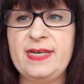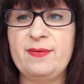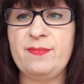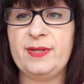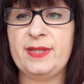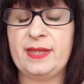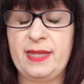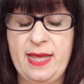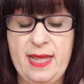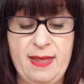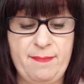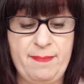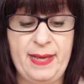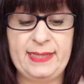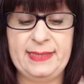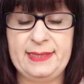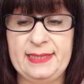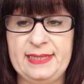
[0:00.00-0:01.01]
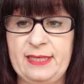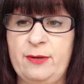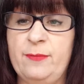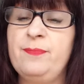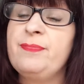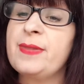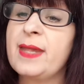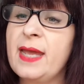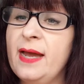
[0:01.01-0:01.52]
in with the pencil
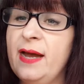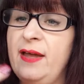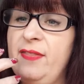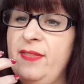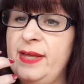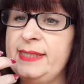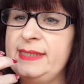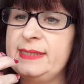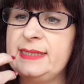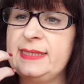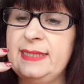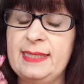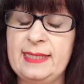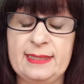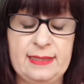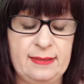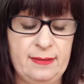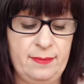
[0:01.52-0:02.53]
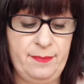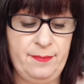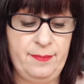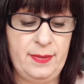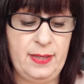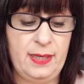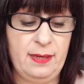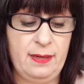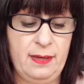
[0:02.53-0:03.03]
and then slick
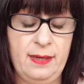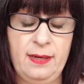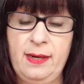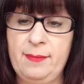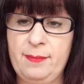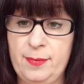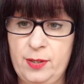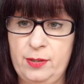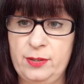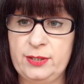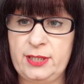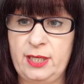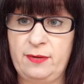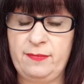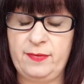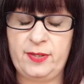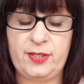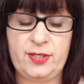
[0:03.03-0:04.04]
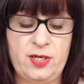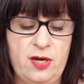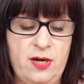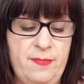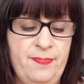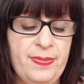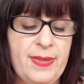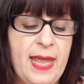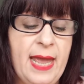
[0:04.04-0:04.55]
some lip gloss over the
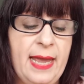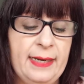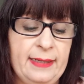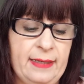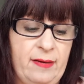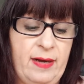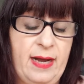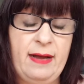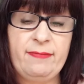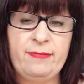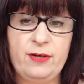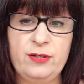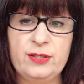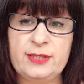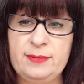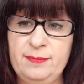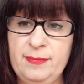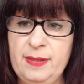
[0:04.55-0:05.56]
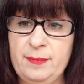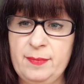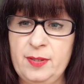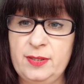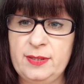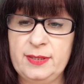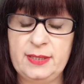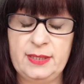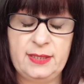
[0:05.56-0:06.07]
top. Now, I have got some lip
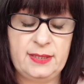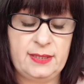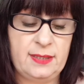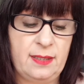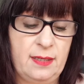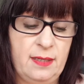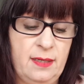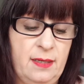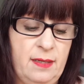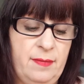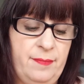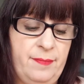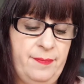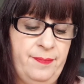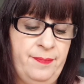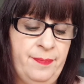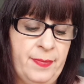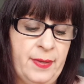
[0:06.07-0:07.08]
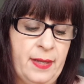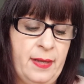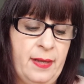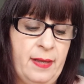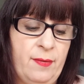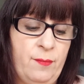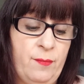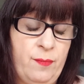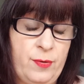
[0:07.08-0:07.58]
glosses,
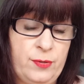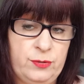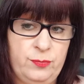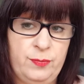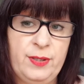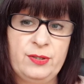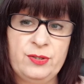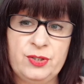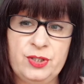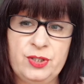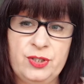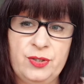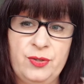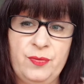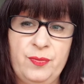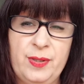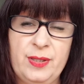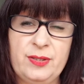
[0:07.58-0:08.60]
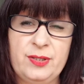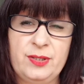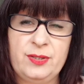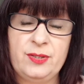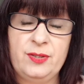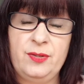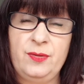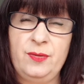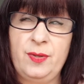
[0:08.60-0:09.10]
because we used to
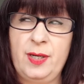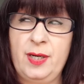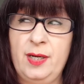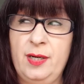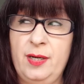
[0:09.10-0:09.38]
do